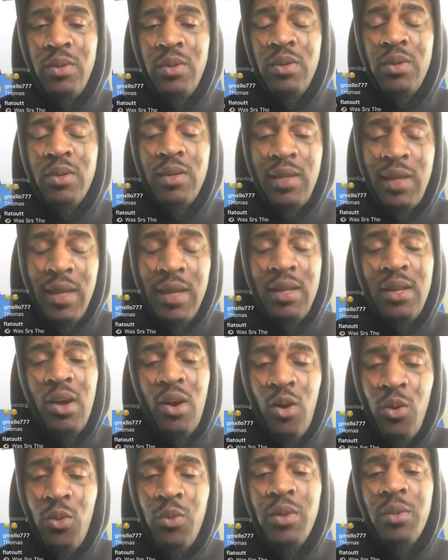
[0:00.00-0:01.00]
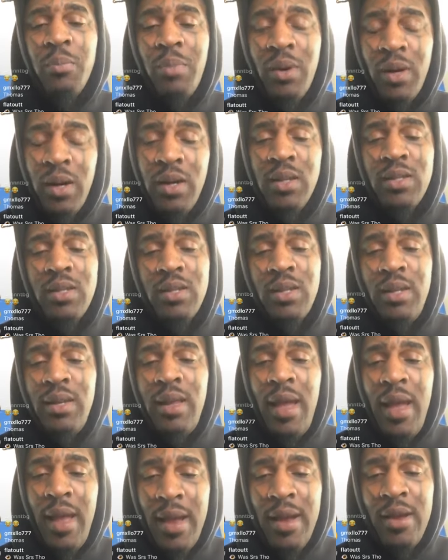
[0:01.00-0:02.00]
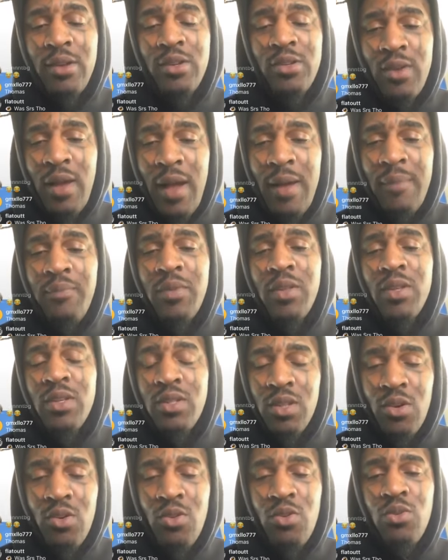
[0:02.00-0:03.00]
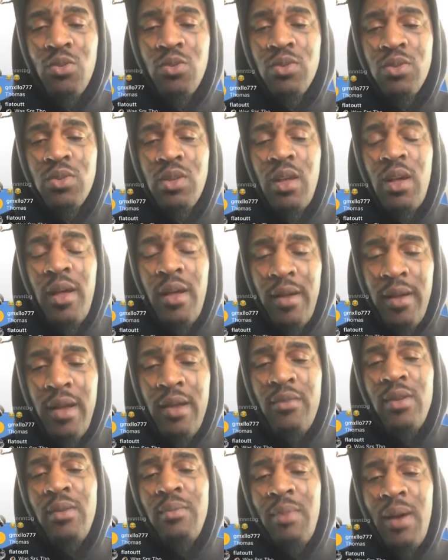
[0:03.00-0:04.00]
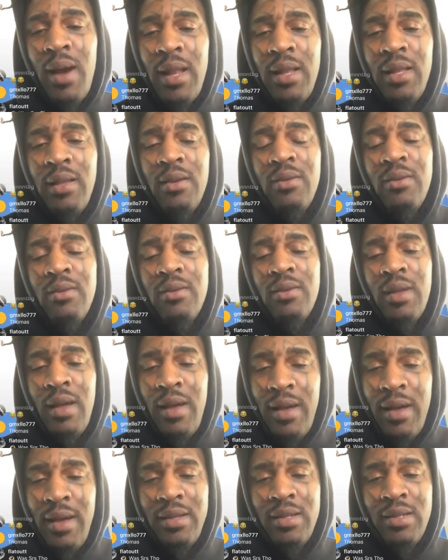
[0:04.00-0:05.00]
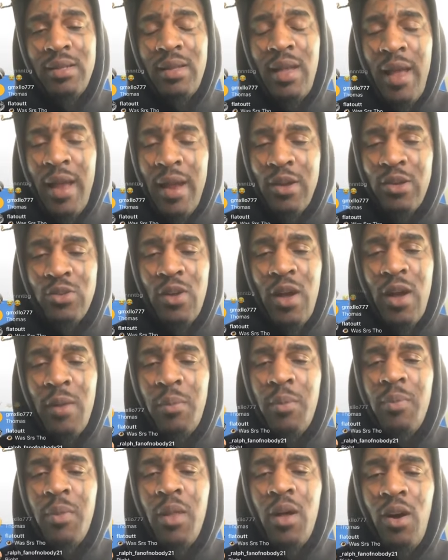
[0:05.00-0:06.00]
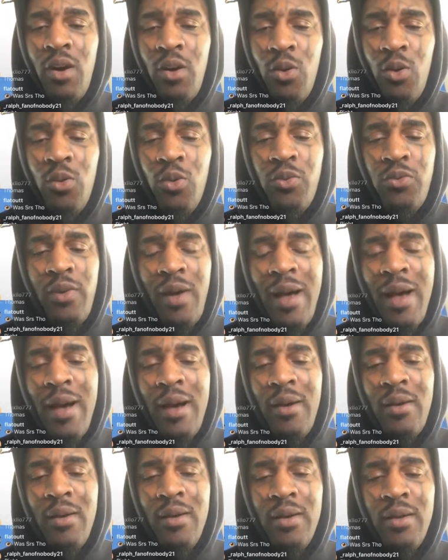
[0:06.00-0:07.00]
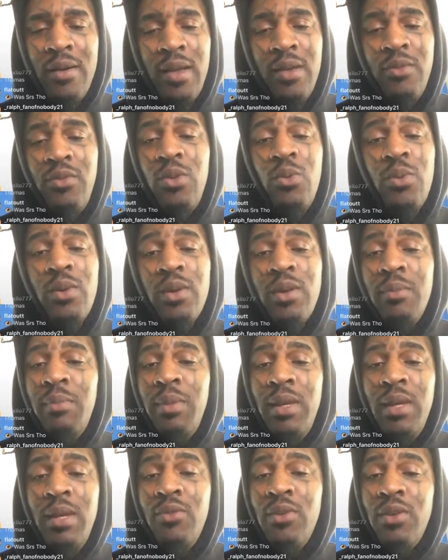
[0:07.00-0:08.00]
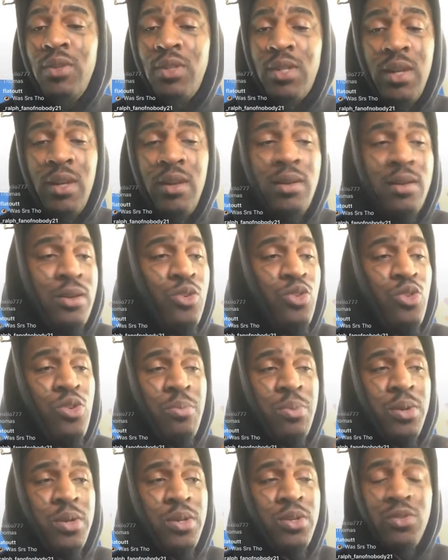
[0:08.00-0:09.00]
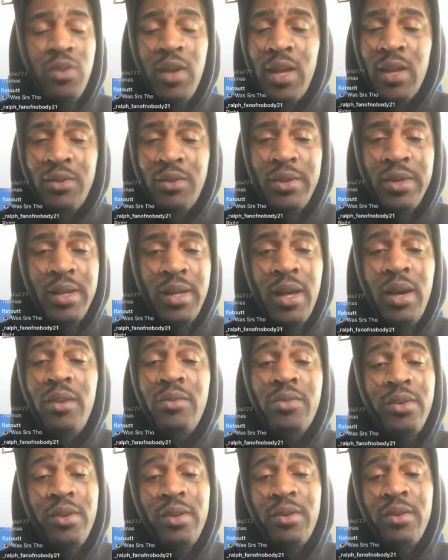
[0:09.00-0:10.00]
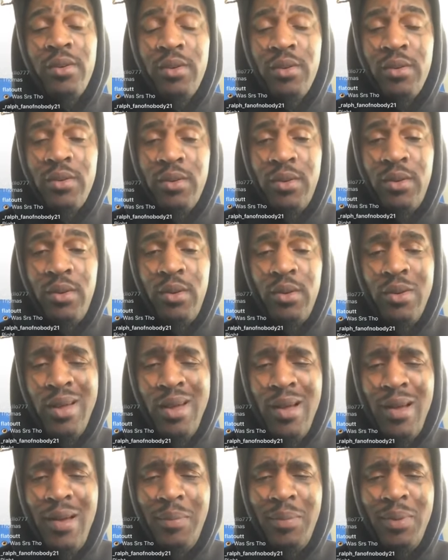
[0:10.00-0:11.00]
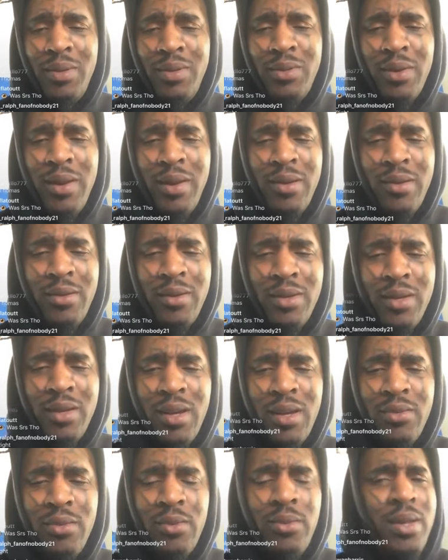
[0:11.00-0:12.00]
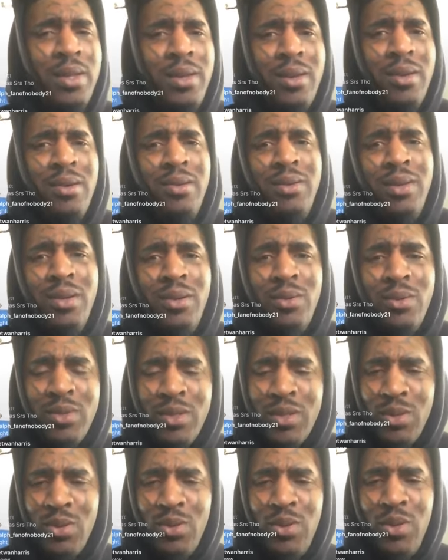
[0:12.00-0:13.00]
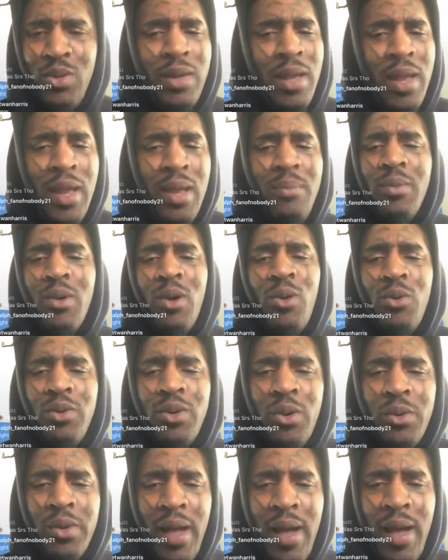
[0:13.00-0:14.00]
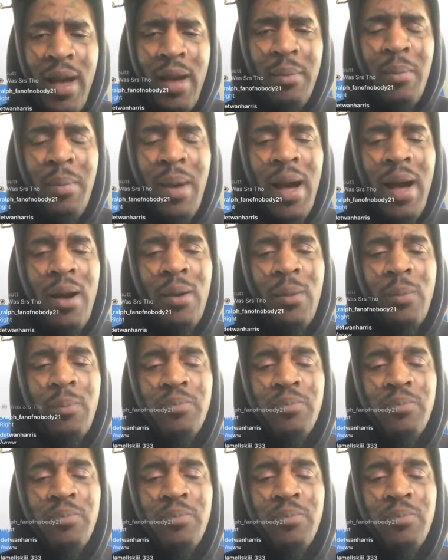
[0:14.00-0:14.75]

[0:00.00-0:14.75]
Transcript: Get on the bus and airdrop the songs to everybody on God. Just airdrop them the whole file. If you want to be even cheating, you can put Drake on the cover. Oh God, put Drake on the cover. What are you gonna do? Sue you? He ain't gonna know the album out.